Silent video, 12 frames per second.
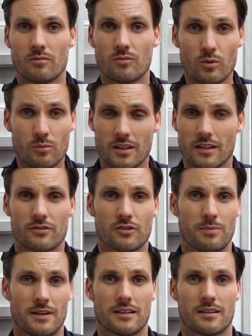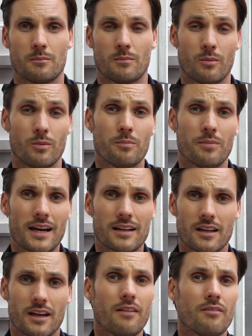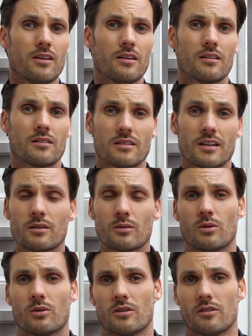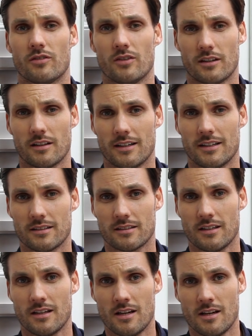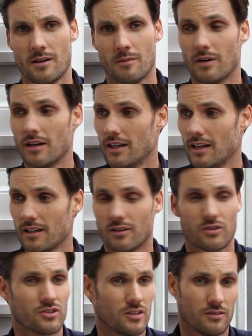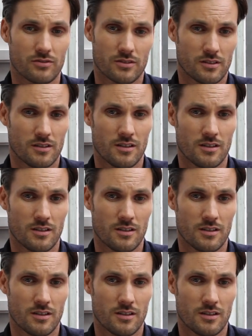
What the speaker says: room left to pack them, but we packed every single order for the clients by hand ourselves.